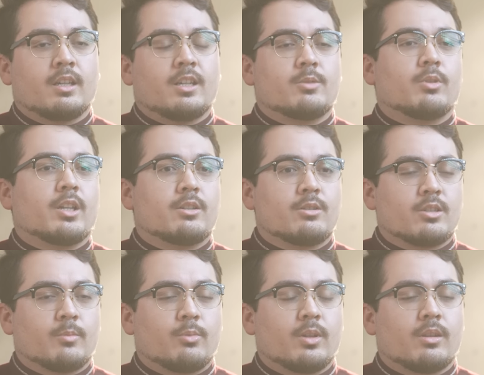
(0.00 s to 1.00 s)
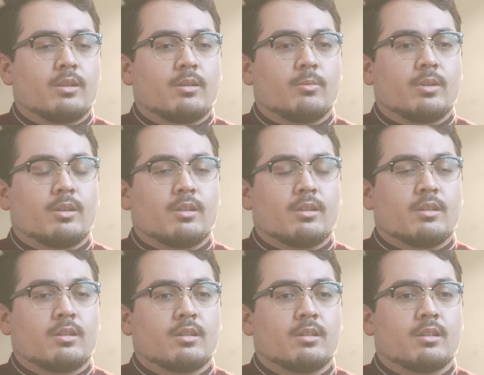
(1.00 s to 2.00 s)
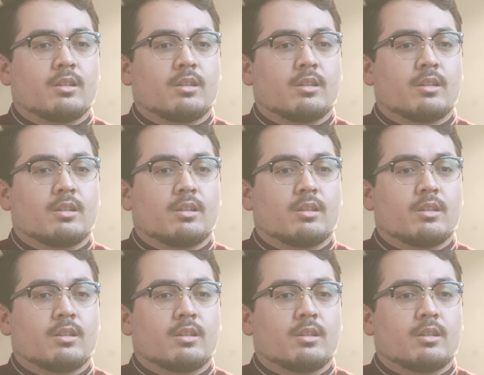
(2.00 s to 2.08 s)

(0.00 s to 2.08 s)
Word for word: his relationship with with